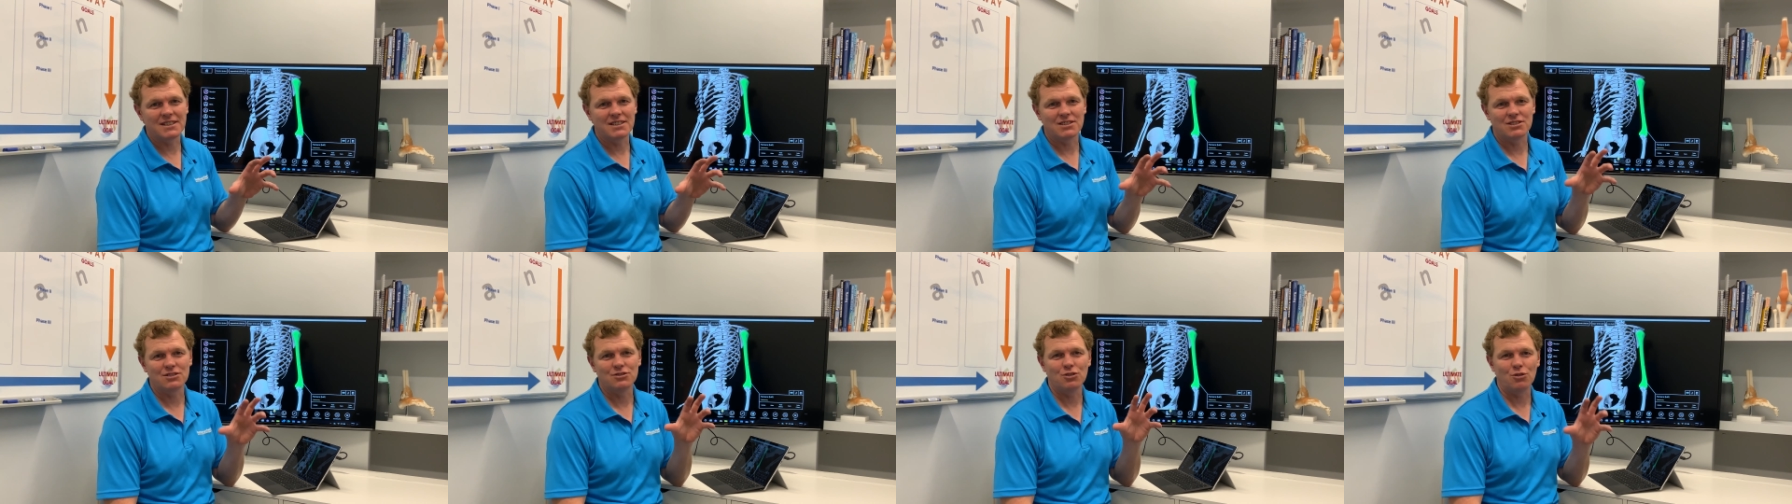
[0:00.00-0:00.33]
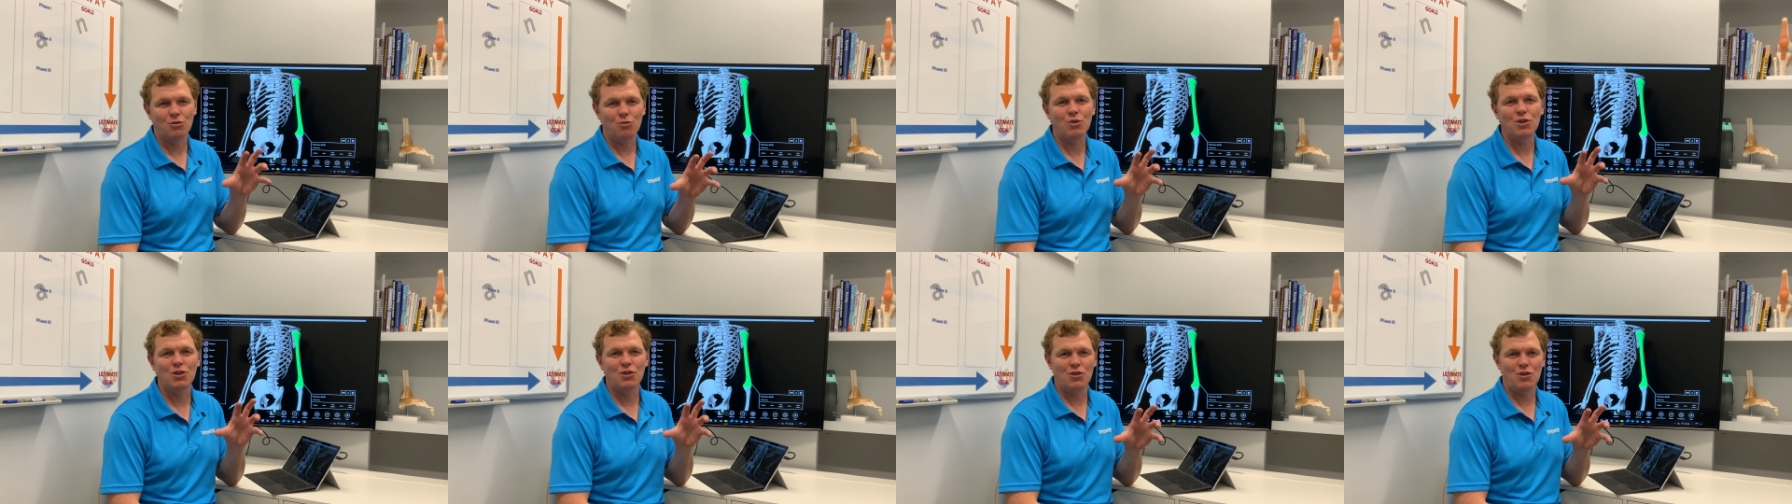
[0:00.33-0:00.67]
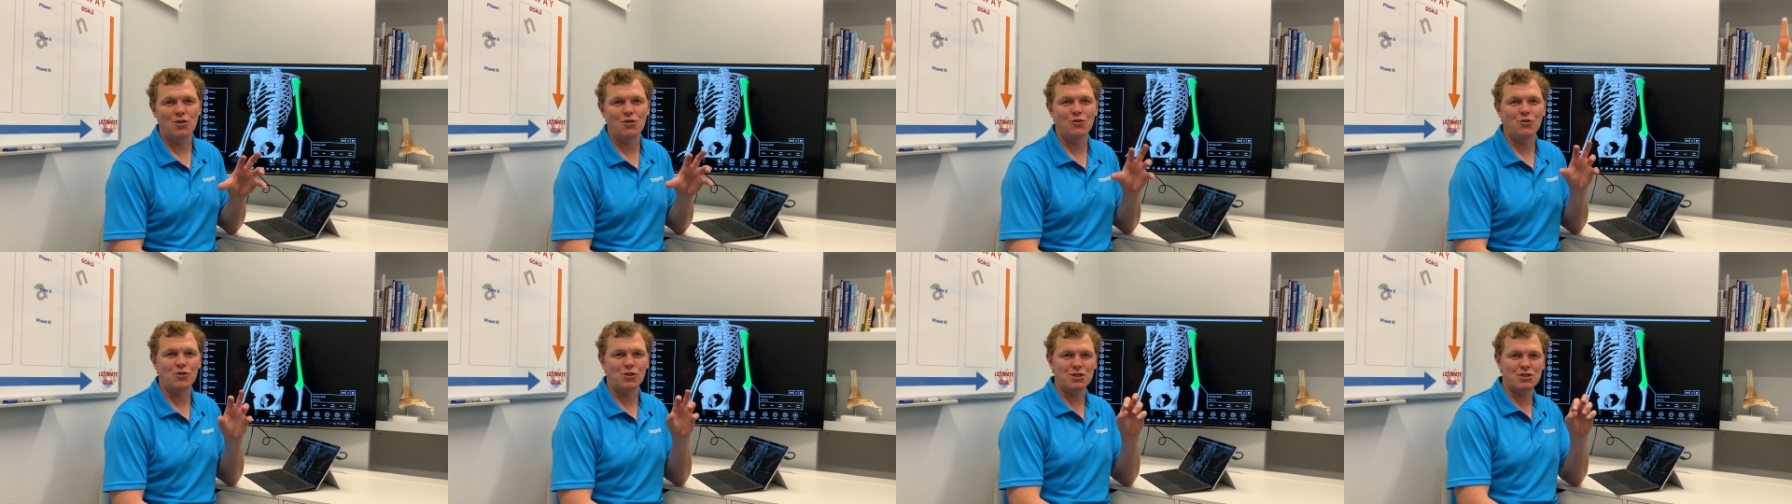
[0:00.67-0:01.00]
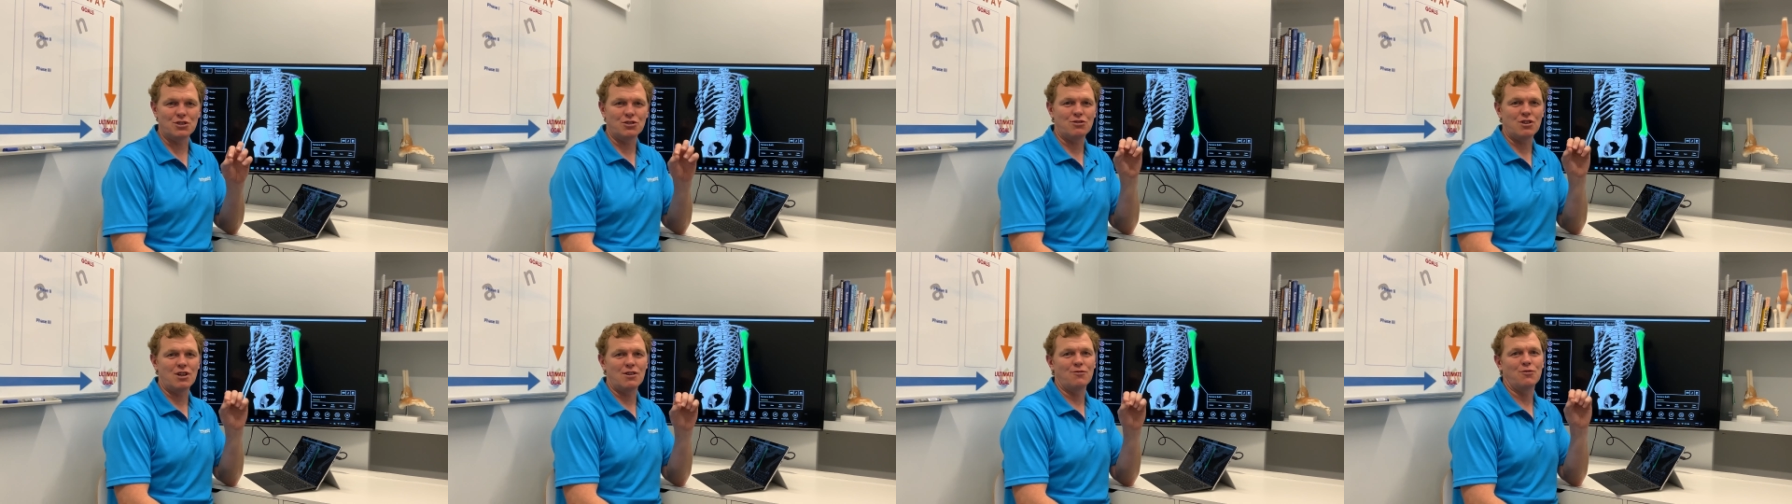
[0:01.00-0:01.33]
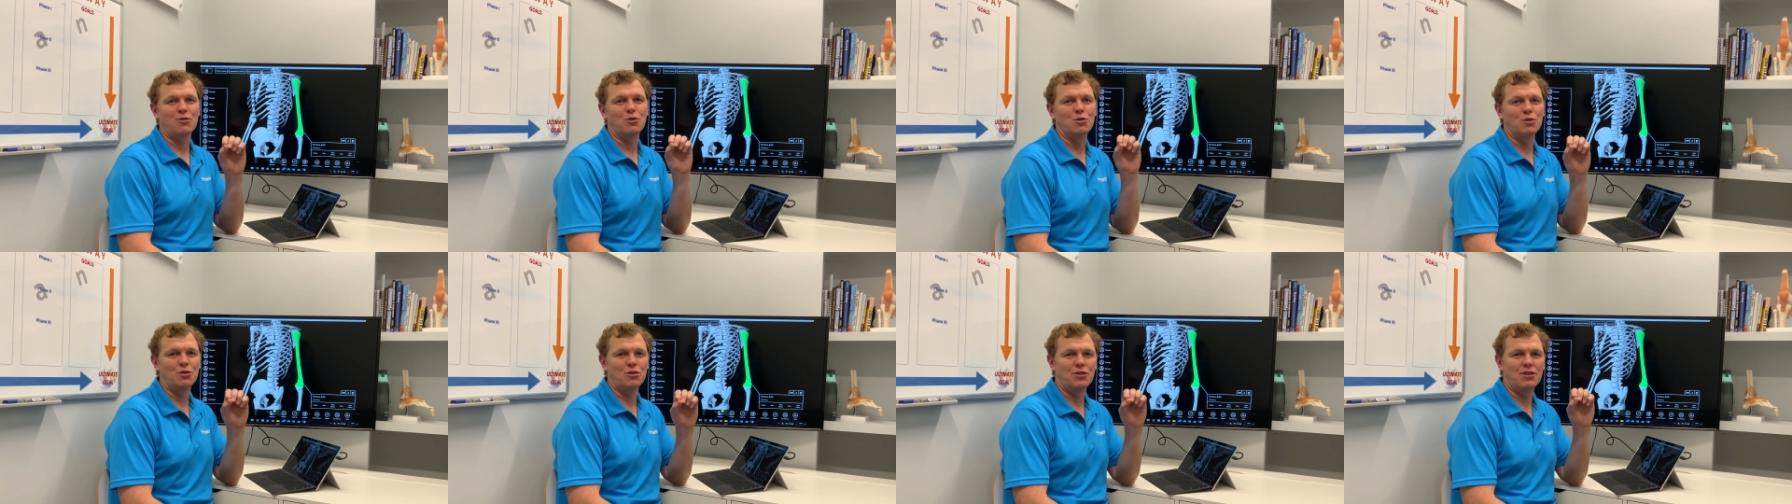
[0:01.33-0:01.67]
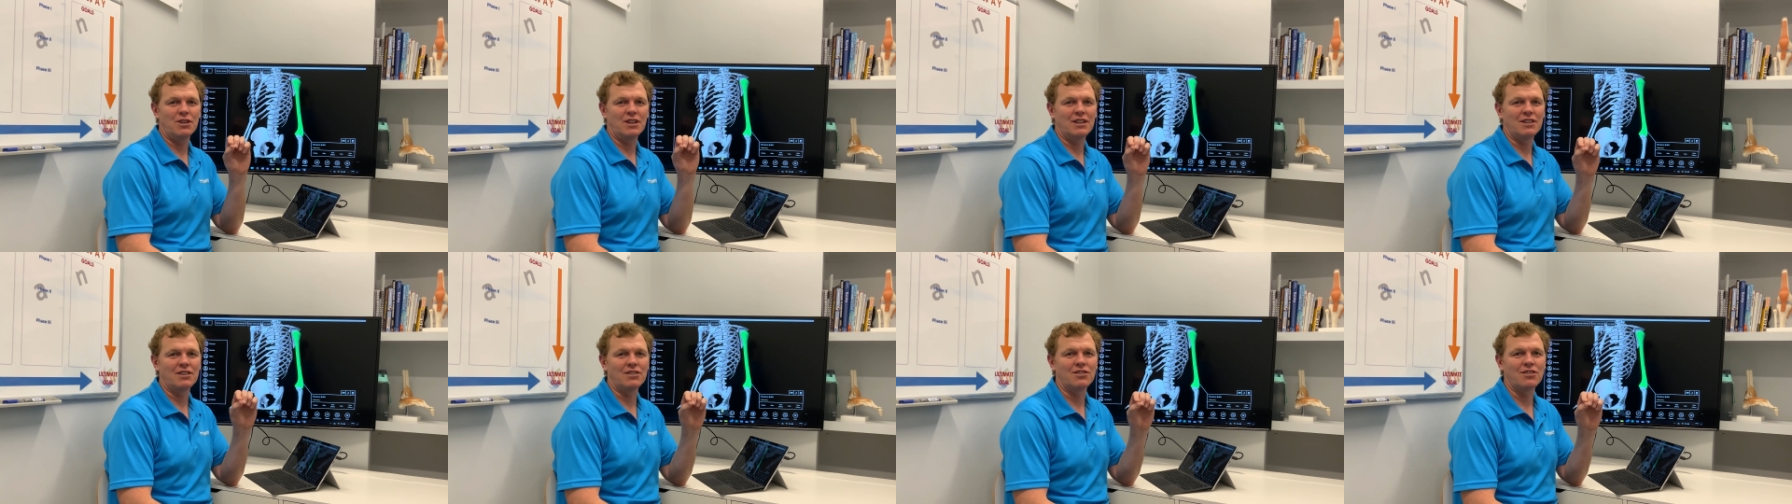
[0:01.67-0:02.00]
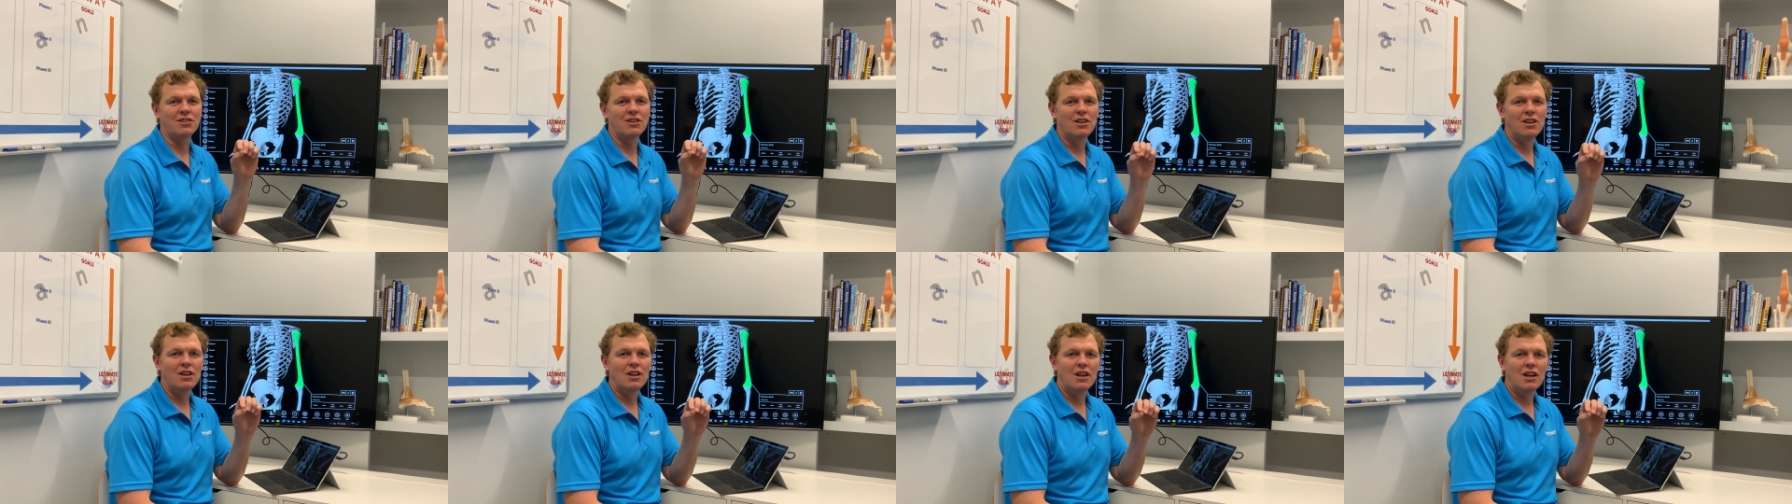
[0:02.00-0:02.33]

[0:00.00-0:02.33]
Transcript: It's not one of those very straightforward things.